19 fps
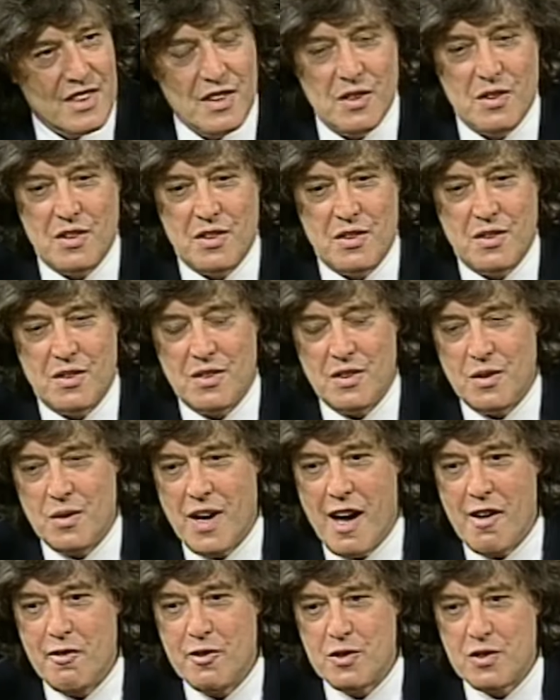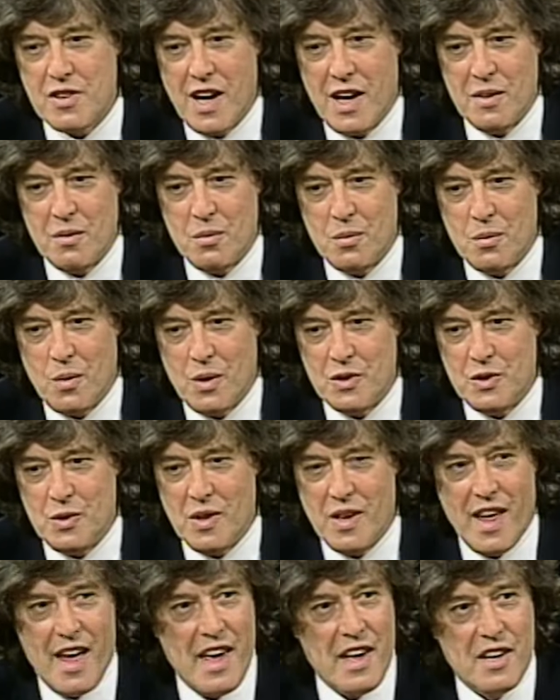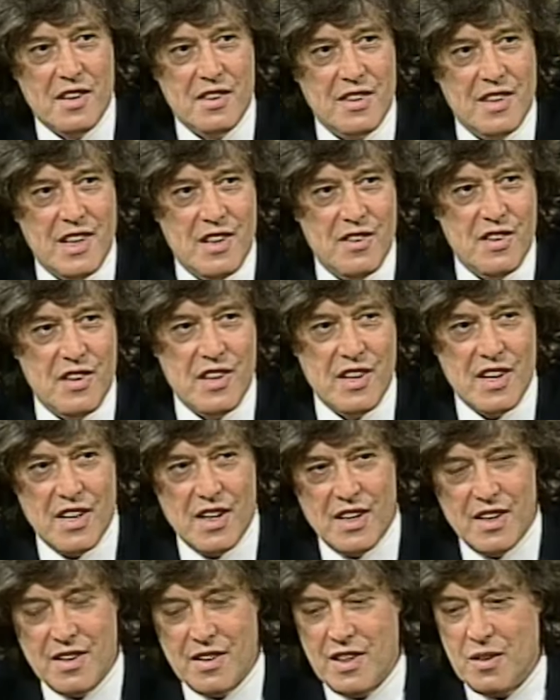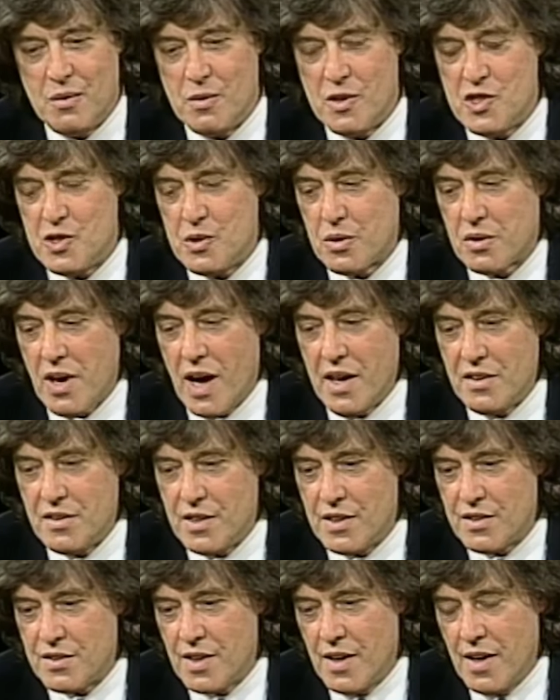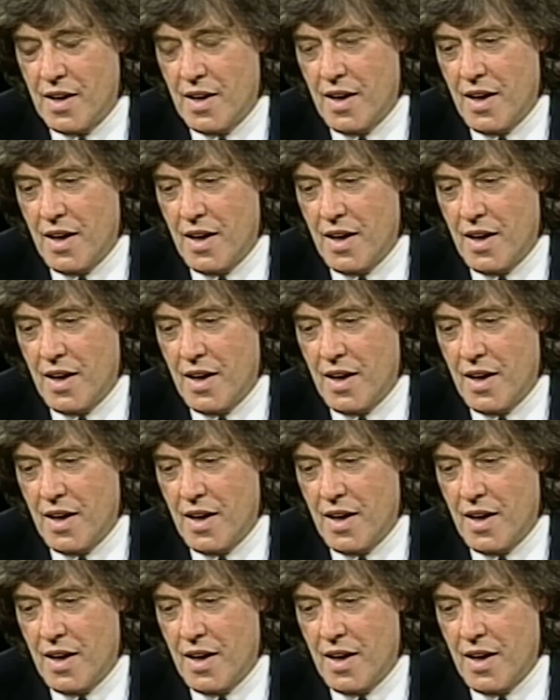You, you have to write what you like in the year in which you write it.